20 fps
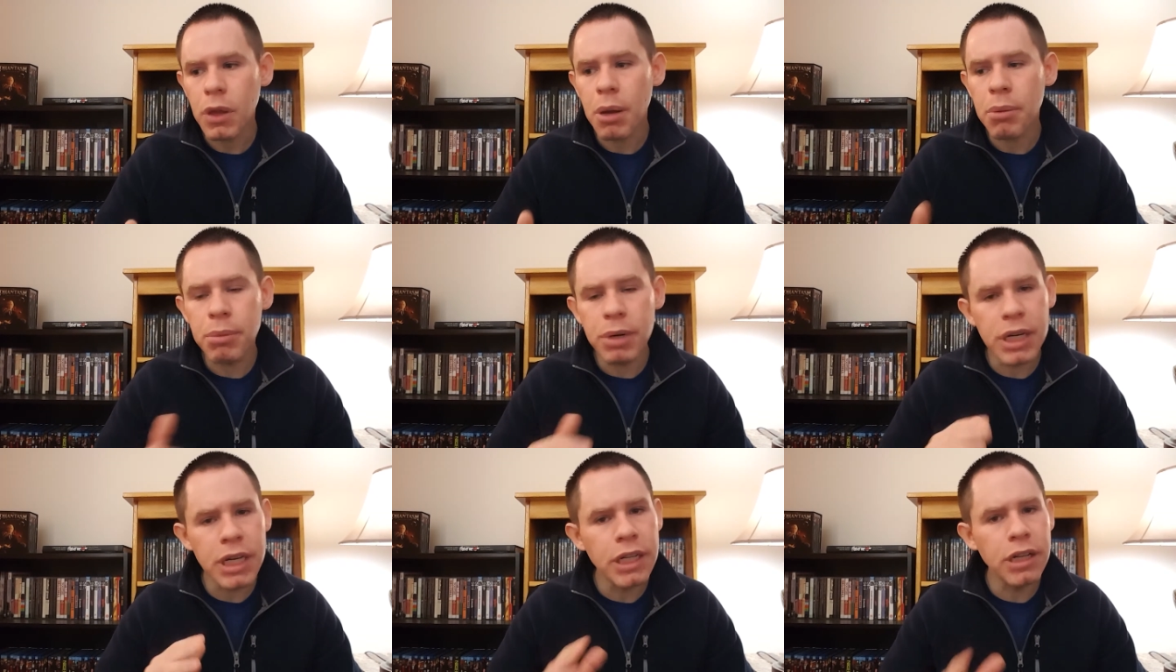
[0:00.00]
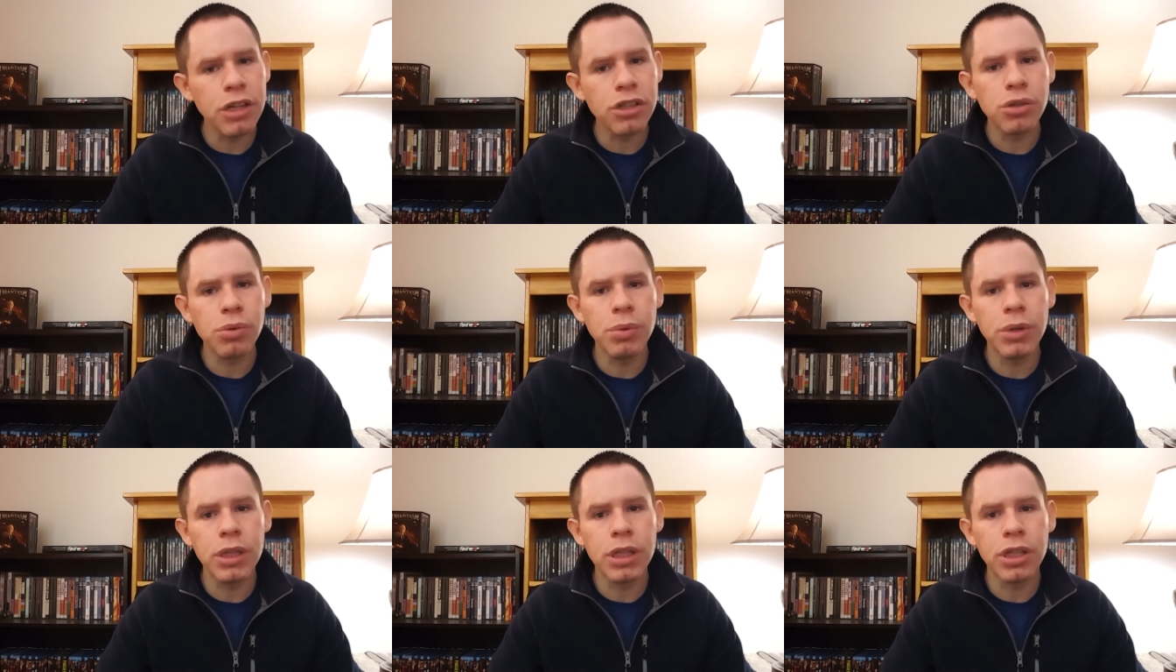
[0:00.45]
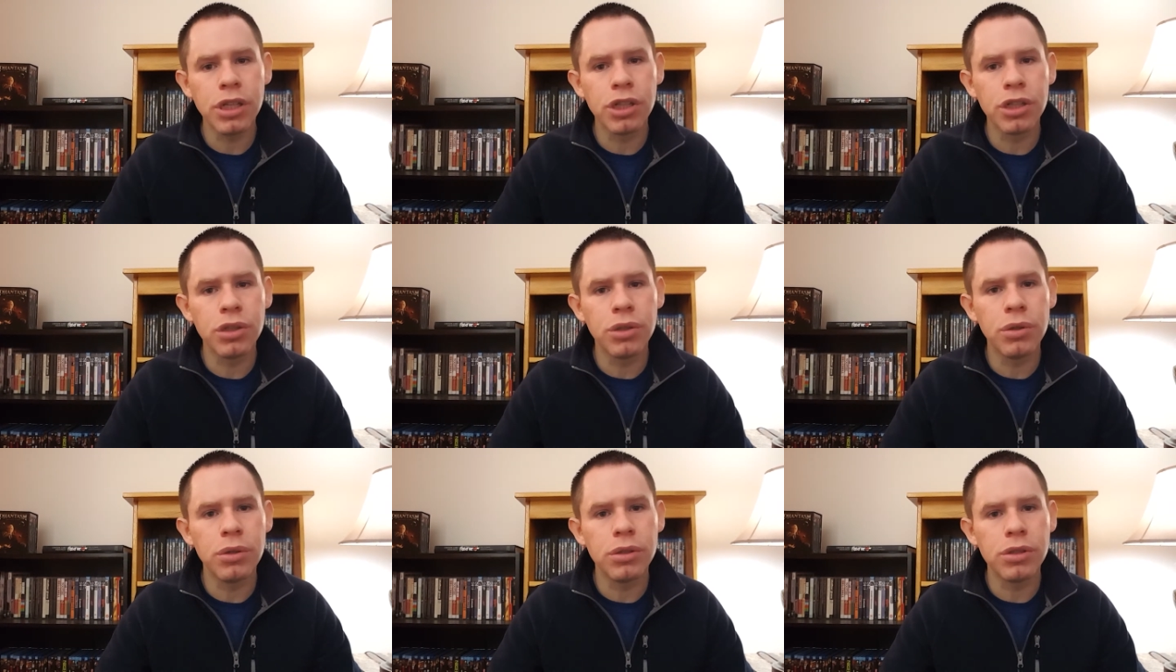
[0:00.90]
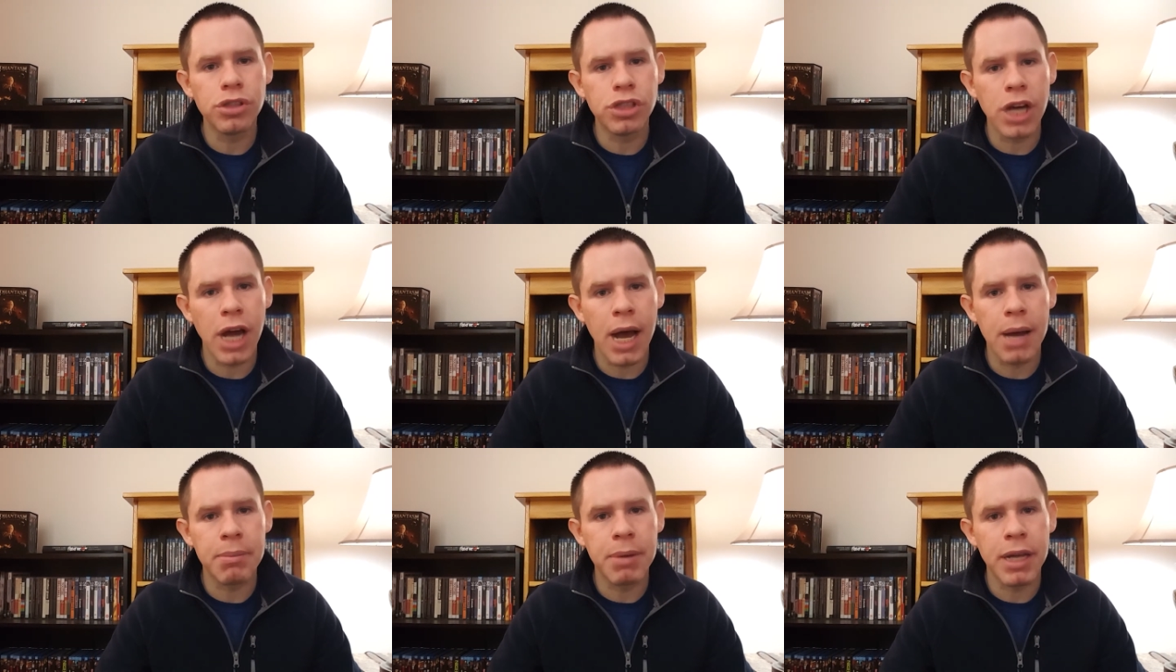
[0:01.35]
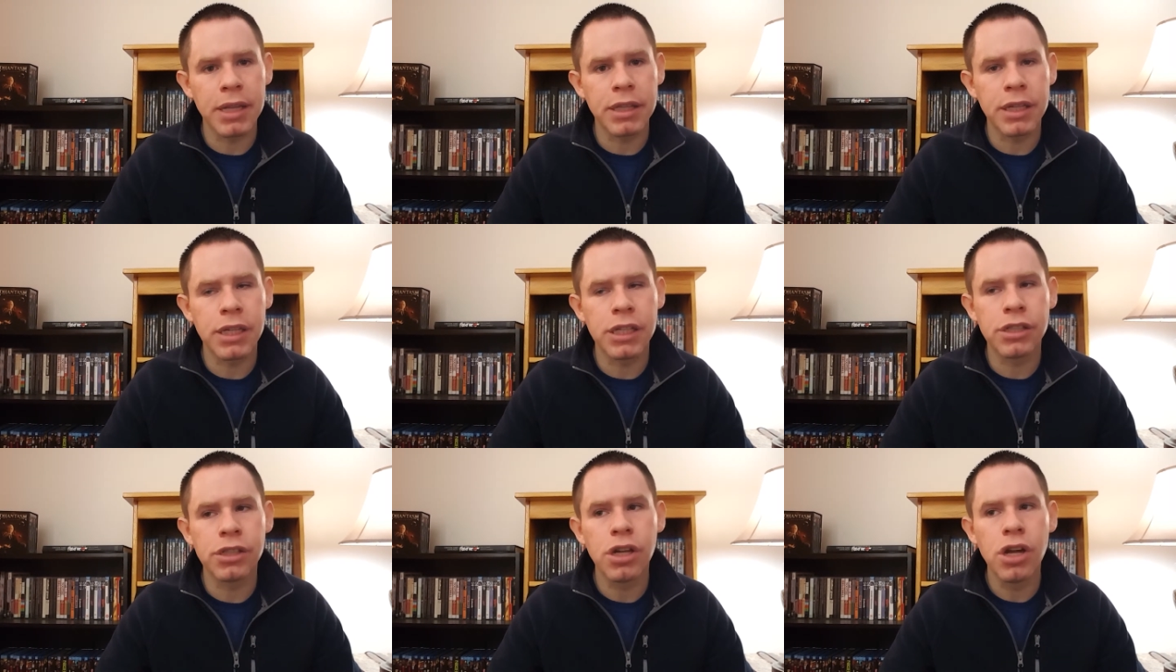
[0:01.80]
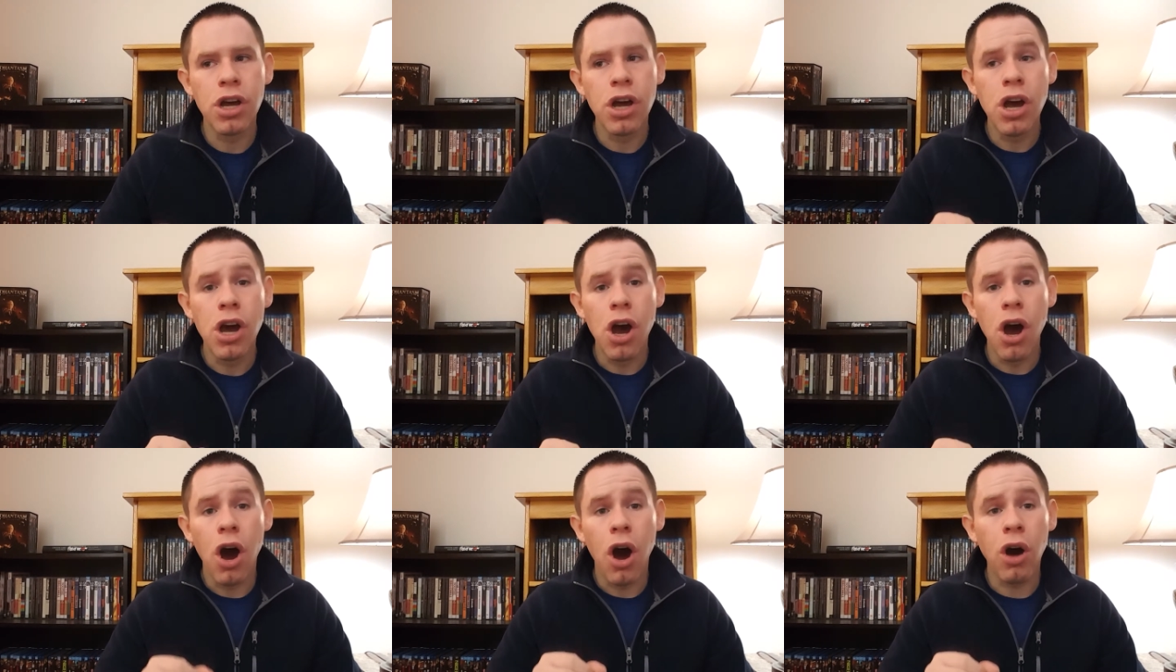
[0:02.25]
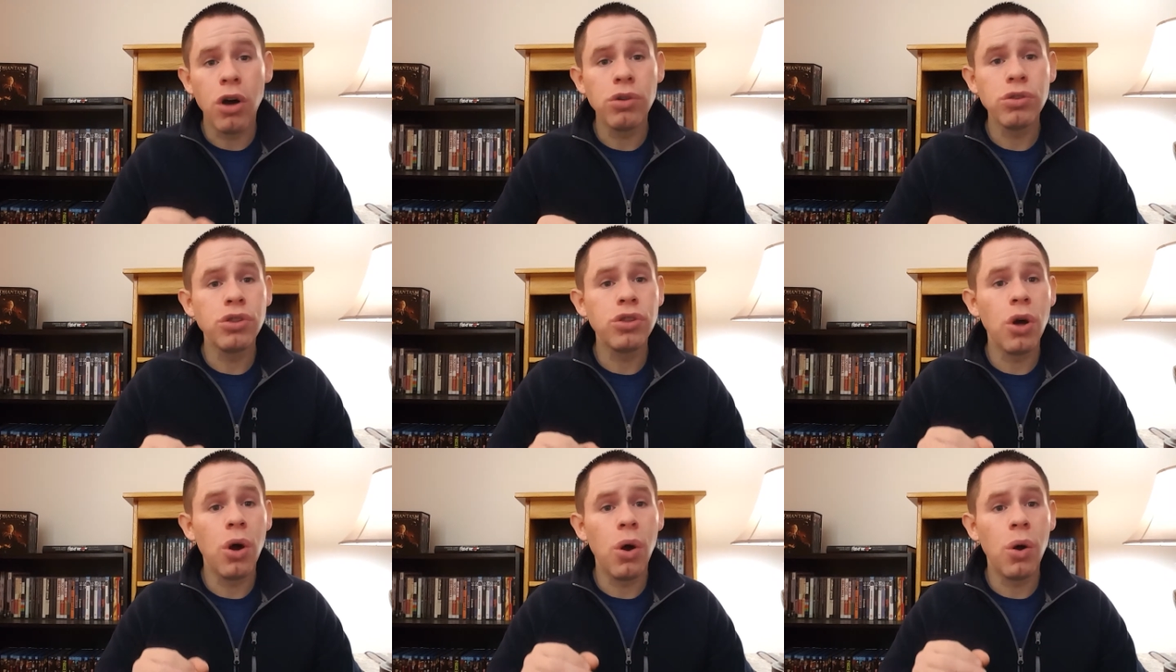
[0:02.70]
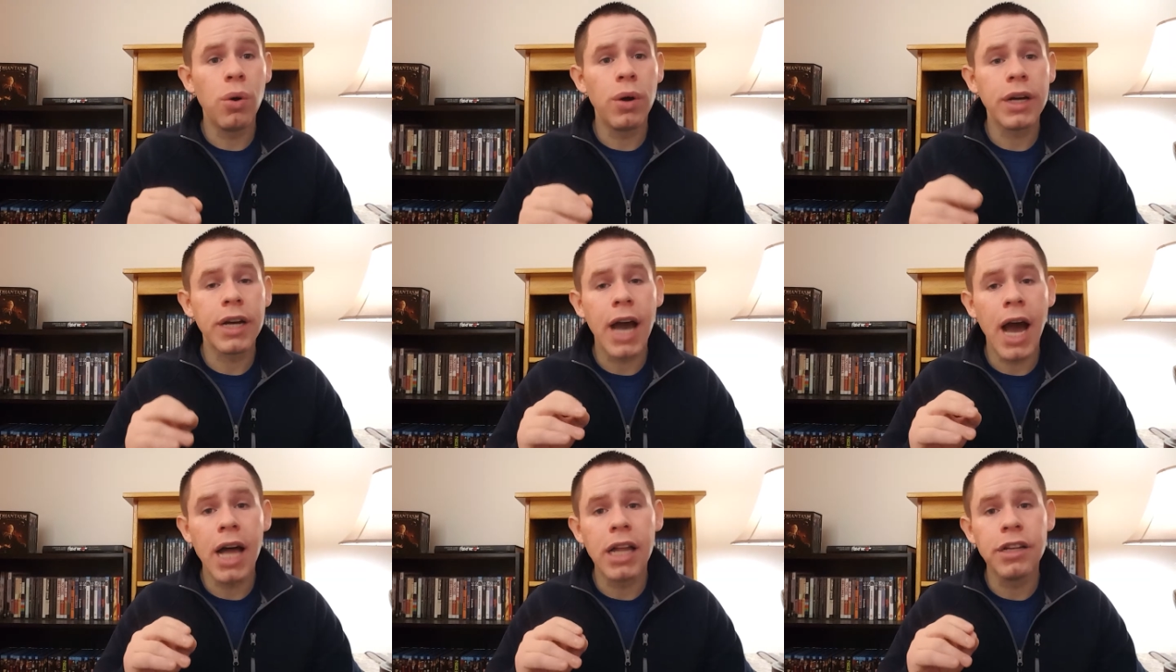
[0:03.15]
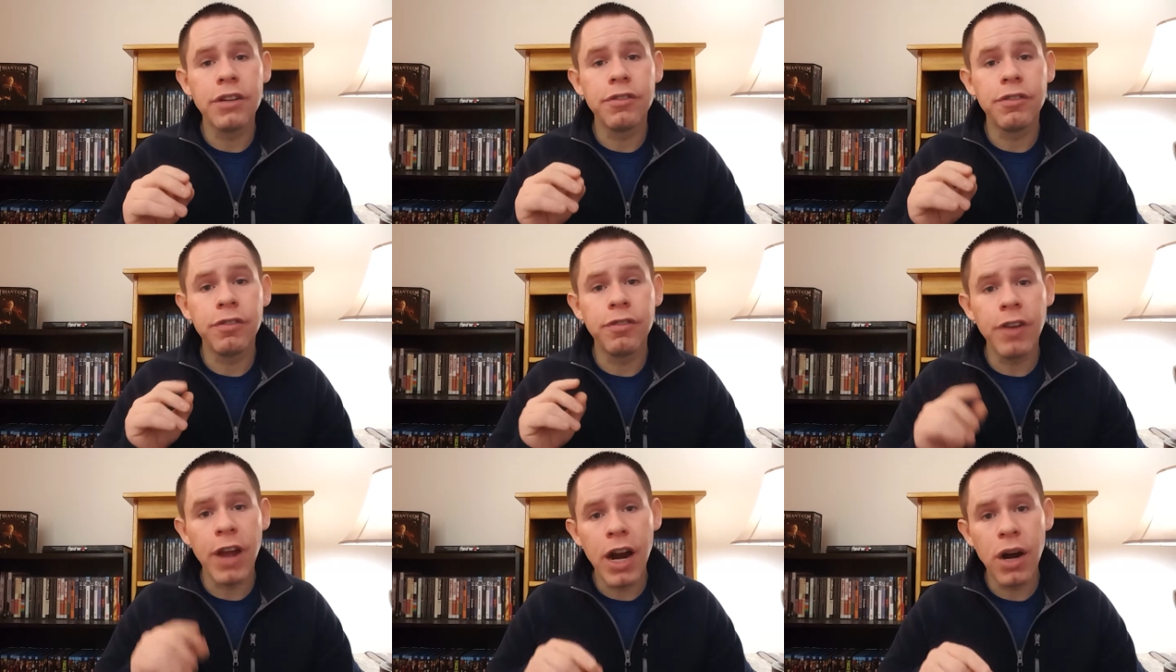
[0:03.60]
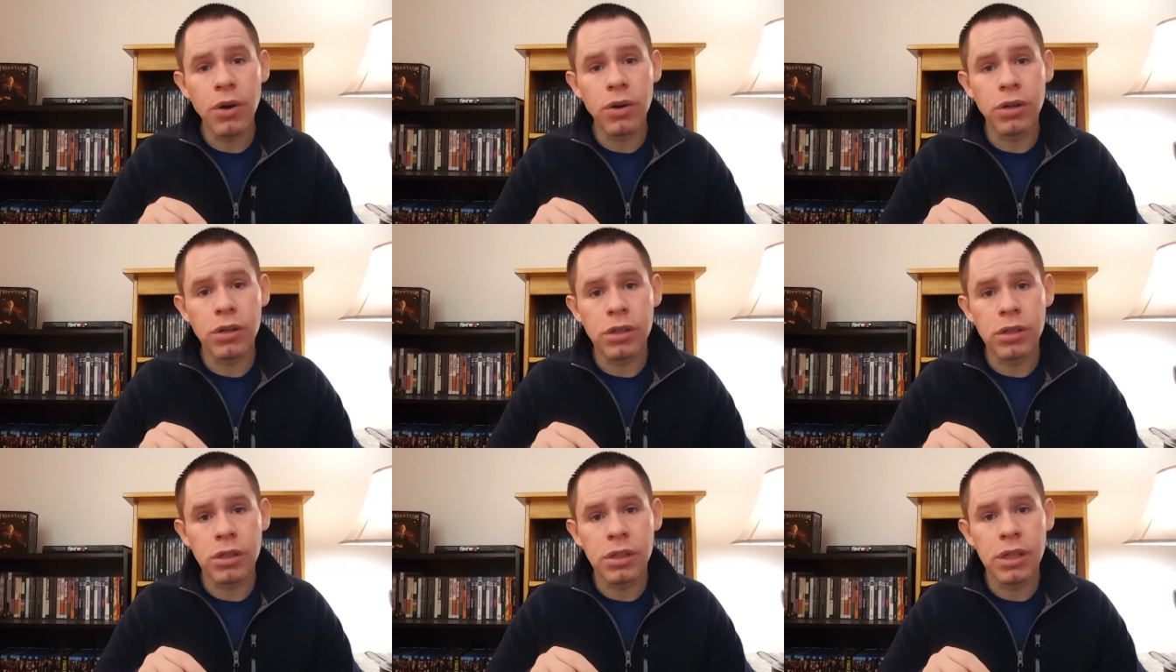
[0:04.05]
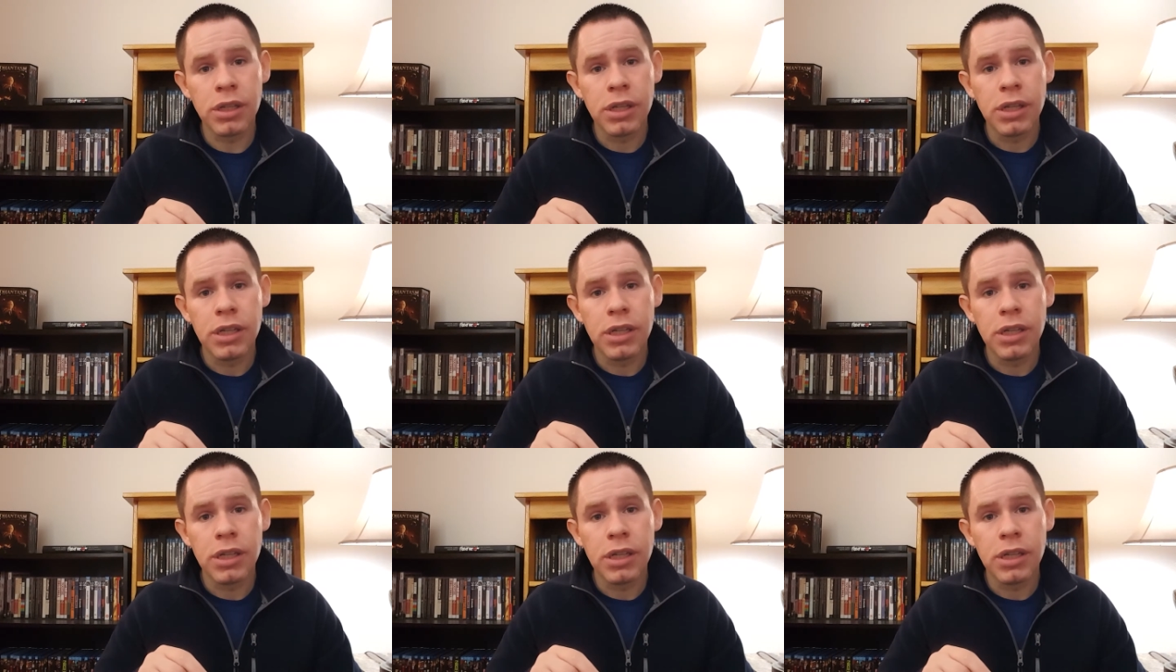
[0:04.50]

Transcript: but he does a really good job at this also colin farrell